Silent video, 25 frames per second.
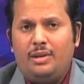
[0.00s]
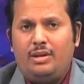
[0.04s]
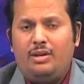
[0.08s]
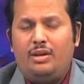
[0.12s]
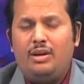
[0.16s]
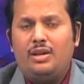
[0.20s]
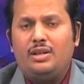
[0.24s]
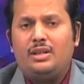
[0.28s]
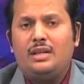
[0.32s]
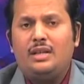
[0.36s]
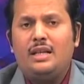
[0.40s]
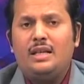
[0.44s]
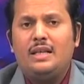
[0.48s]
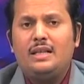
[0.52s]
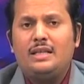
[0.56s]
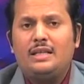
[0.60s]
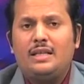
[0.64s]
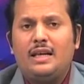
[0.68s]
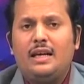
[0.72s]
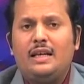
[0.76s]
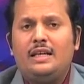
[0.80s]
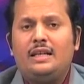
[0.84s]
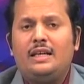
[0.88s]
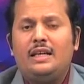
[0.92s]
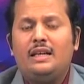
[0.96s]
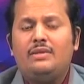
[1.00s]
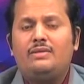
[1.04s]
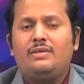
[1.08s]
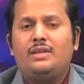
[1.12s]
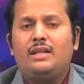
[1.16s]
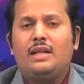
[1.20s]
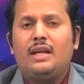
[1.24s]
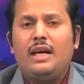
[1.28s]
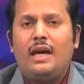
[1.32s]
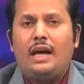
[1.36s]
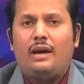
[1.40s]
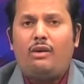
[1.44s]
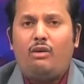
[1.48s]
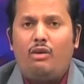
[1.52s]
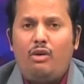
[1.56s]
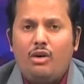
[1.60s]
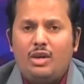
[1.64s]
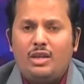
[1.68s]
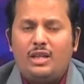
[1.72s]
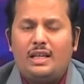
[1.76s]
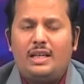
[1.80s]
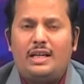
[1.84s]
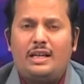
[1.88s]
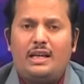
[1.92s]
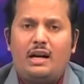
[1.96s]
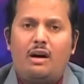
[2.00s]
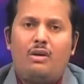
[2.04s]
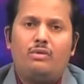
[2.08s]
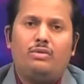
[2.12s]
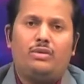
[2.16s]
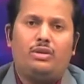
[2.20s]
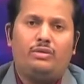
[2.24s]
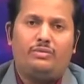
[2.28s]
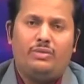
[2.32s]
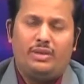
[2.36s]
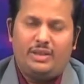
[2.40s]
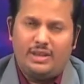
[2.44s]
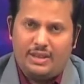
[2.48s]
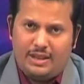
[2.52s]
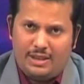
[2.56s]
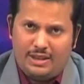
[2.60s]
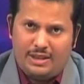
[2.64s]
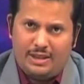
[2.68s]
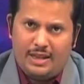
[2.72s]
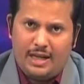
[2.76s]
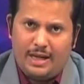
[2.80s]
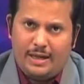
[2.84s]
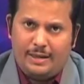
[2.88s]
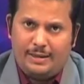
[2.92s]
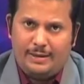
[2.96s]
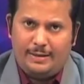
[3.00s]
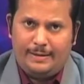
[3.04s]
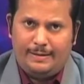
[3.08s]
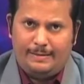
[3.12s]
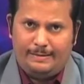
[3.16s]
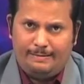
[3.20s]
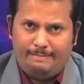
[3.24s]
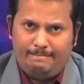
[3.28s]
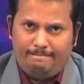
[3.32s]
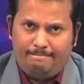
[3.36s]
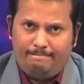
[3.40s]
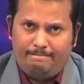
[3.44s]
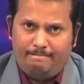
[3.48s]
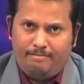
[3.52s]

because Searle gives a causal account of intentionality